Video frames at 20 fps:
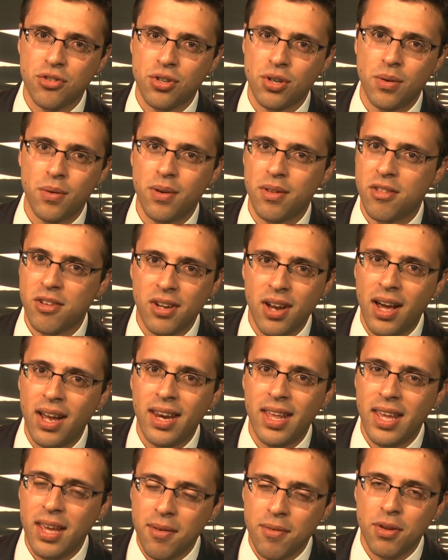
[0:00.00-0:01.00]
true. It's
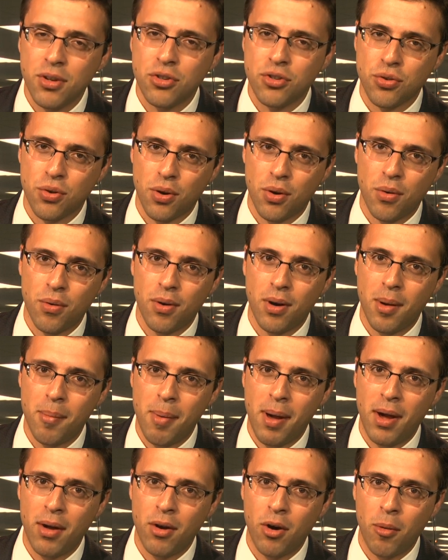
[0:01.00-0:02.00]
not even true
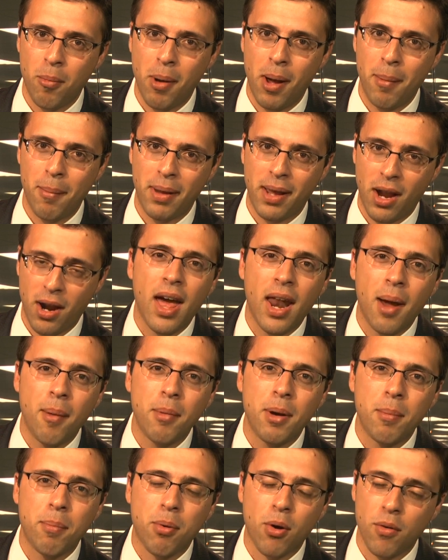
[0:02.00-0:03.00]
about Obamacare. And I'm
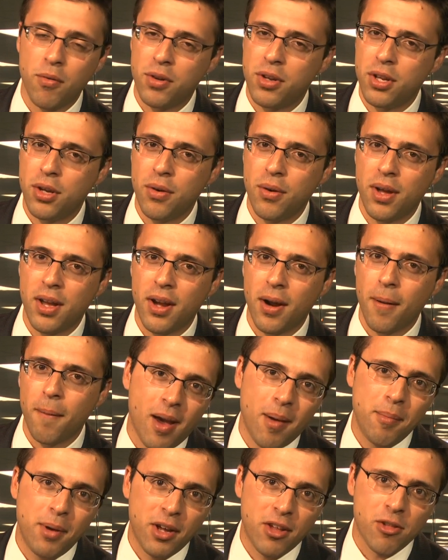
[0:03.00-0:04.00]
going to prove it to you here. I'm
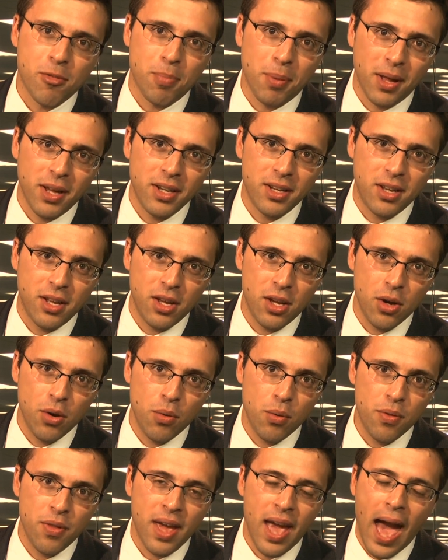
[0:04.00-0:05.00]
going to explain to
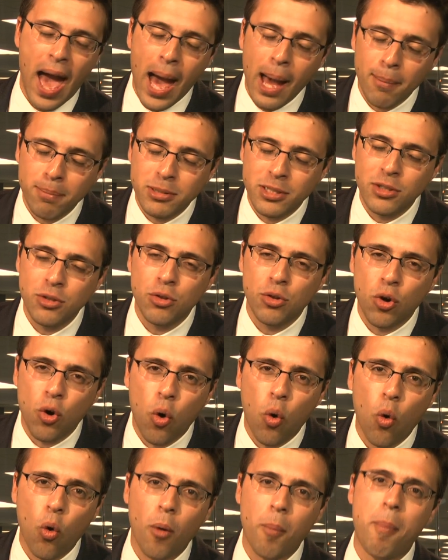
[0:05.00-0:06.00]
you the absolute
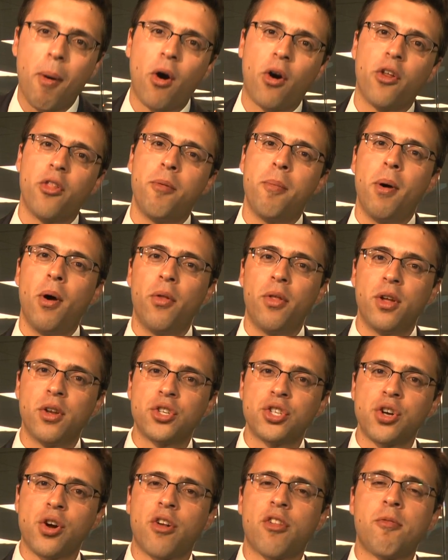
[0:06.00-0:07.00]
core part of the bill. The
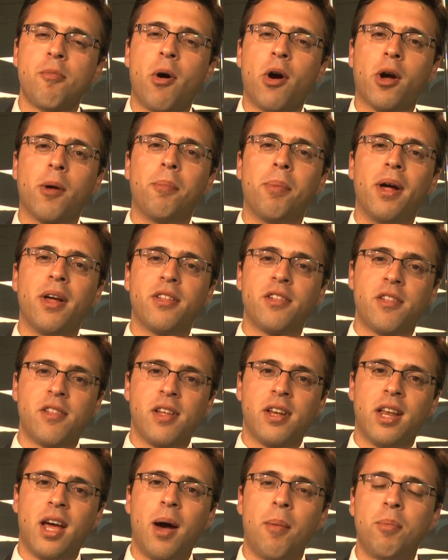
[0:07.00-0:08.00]
insurance marketplace is
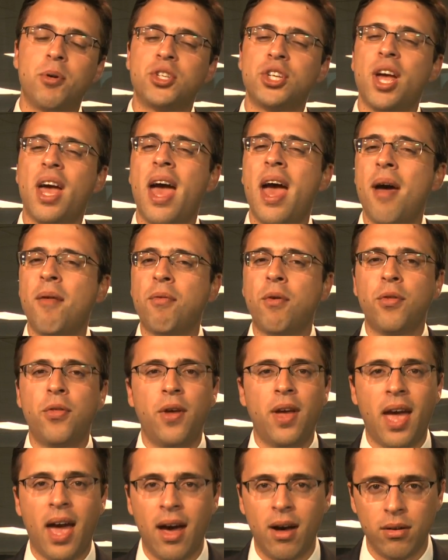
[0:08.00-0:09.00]
atop which
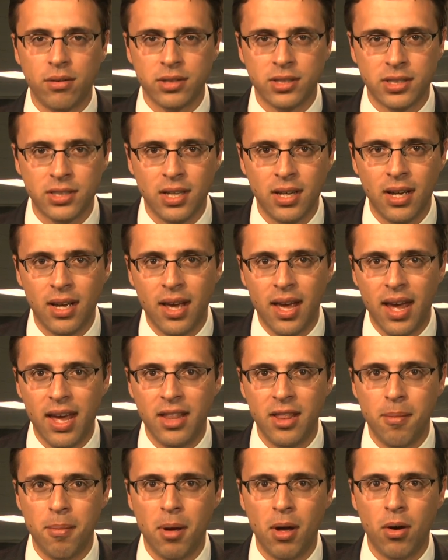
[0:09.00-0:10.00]
everything else
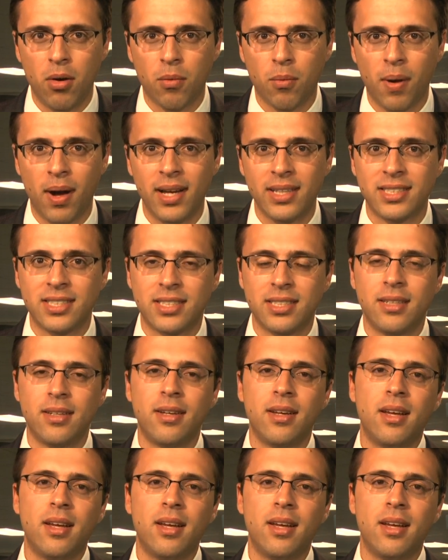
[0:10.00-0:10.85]
in the bill rests.